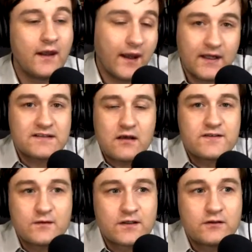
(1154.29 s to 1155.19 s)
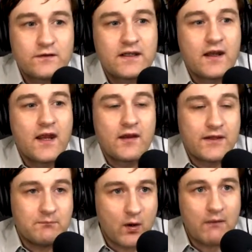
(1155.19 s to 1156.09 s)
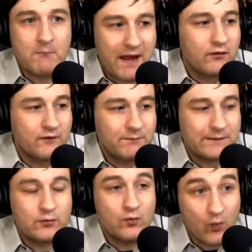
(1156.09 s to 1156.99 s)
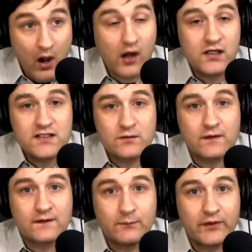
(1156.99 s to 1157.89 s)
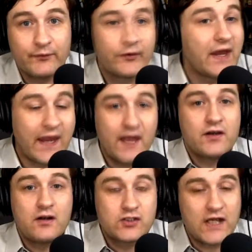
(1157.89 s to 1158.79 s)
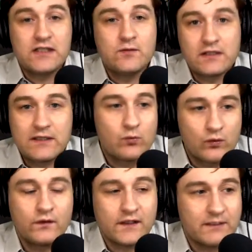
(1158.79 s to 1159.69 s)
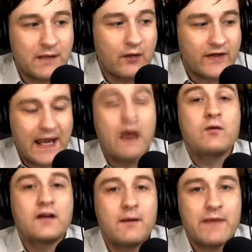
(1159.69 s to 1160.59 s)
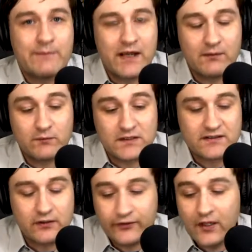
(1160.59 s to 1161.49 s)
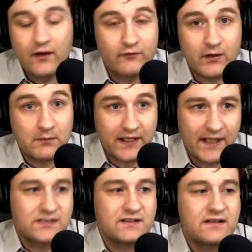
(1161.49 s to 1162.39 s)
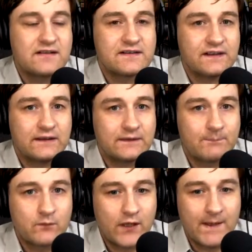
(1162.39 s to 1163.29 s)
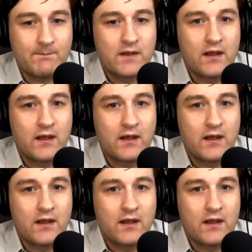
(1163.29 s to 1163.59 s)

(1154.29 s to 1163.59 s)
And it's also including the mountain of people who are showing symptoms and are genuinely worried about the outcome that might result from catching the disease, right?